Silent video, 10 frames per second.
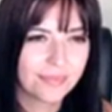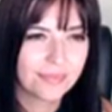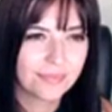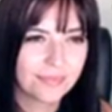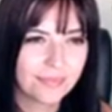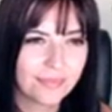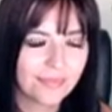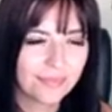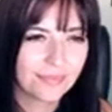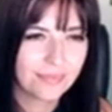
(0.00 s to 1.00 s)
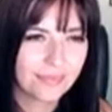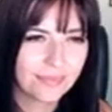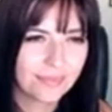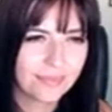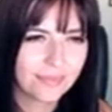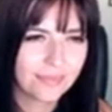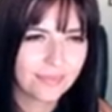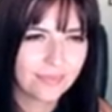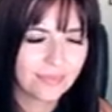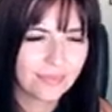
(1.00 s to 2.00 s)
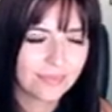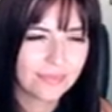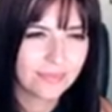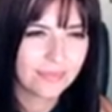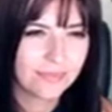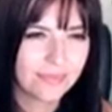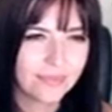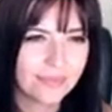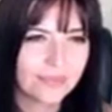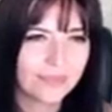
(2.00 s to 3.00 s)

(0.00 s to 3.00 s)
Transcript: (silent)